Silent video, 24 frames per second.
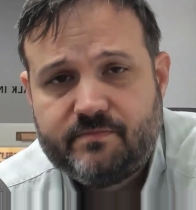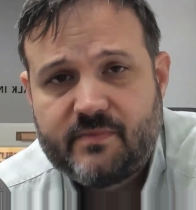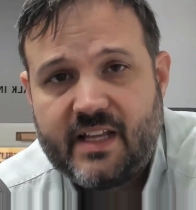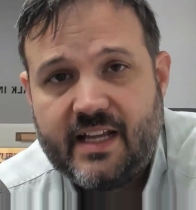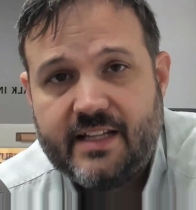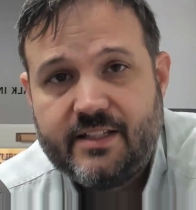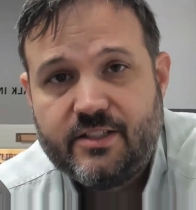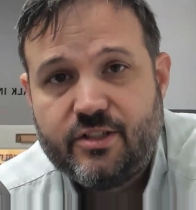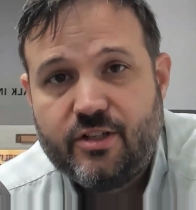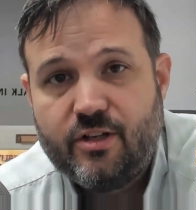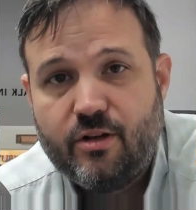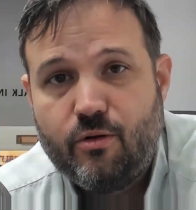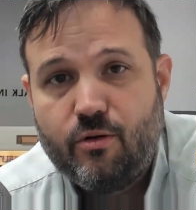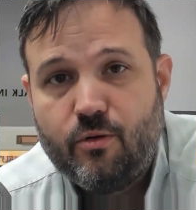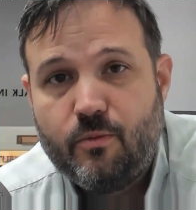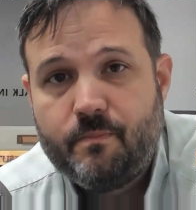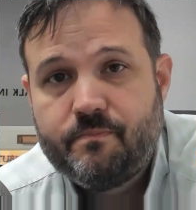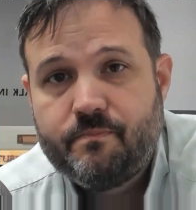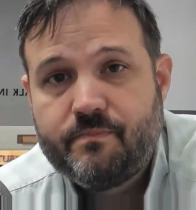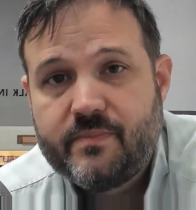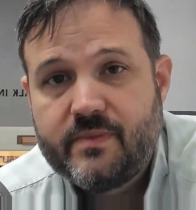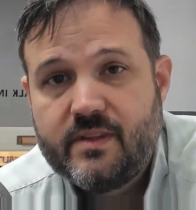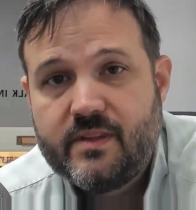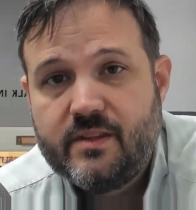And so
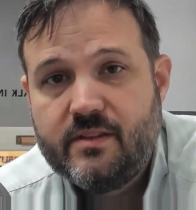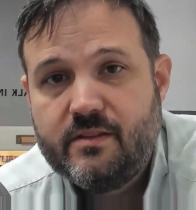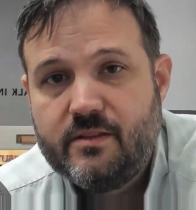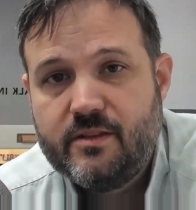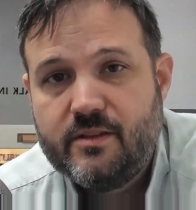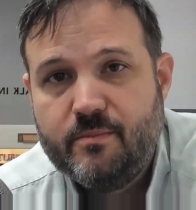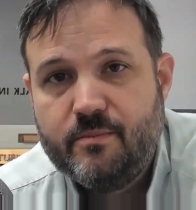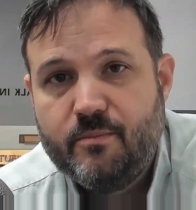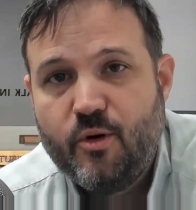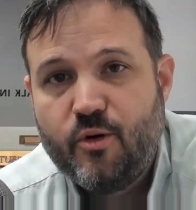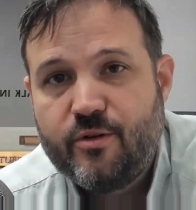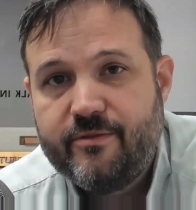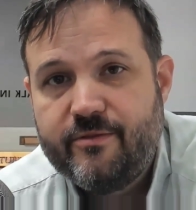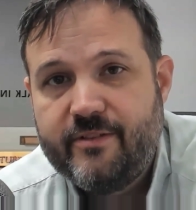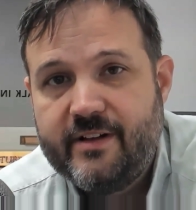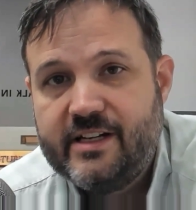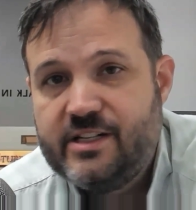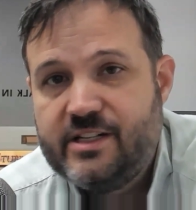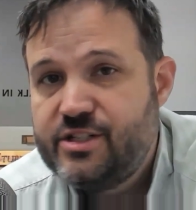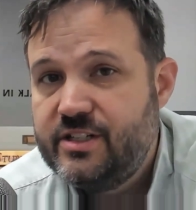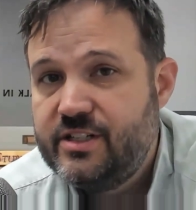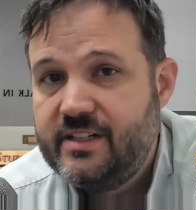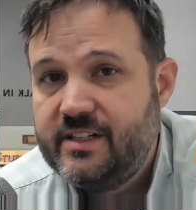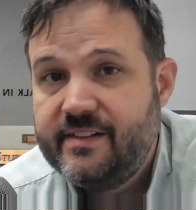the
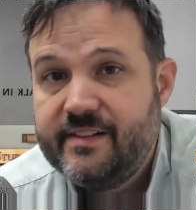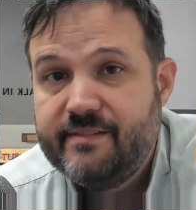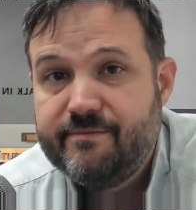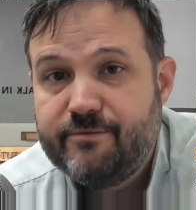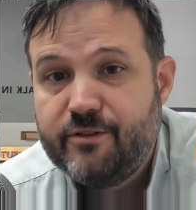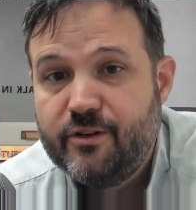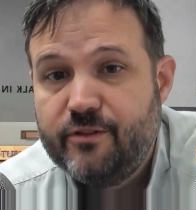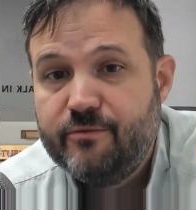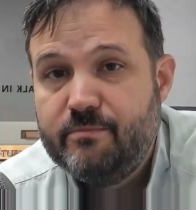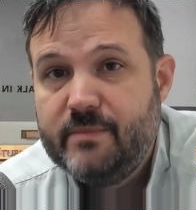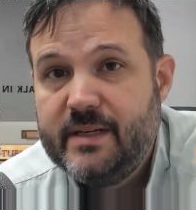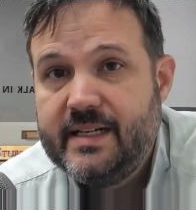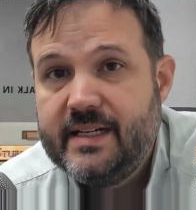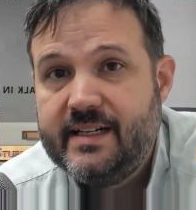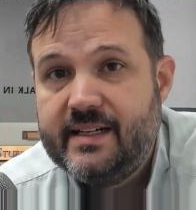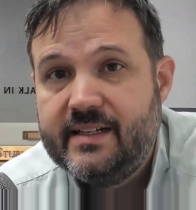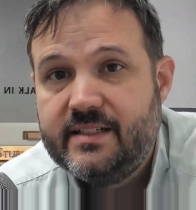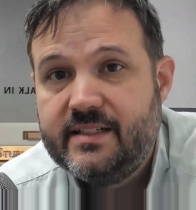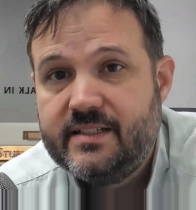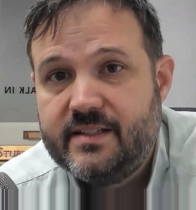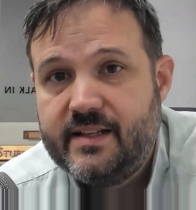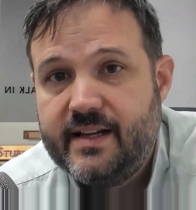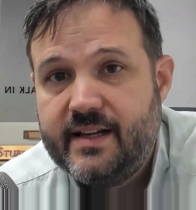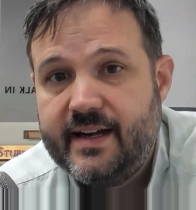motivation for me
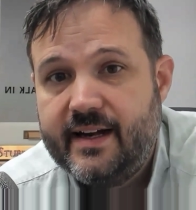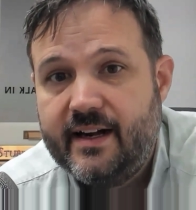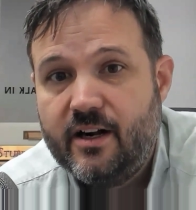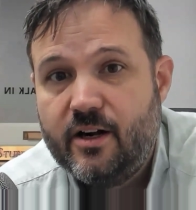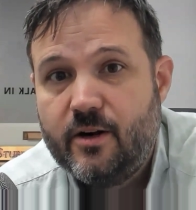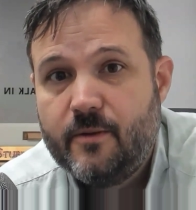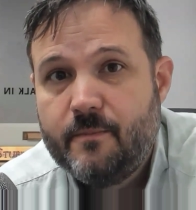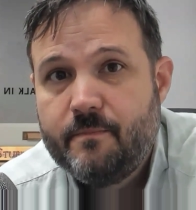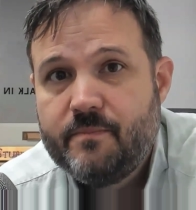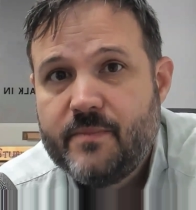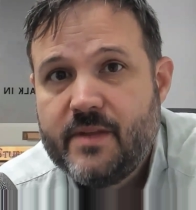is there.